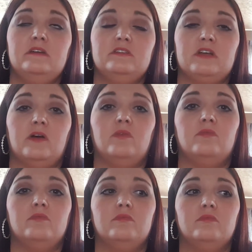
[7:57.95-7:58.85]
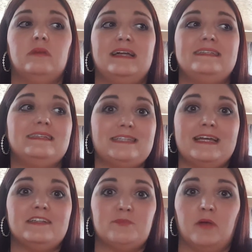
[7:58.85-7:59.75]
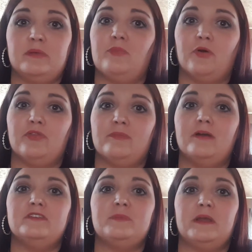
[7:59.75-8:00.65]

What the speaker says: So I did test probably more than most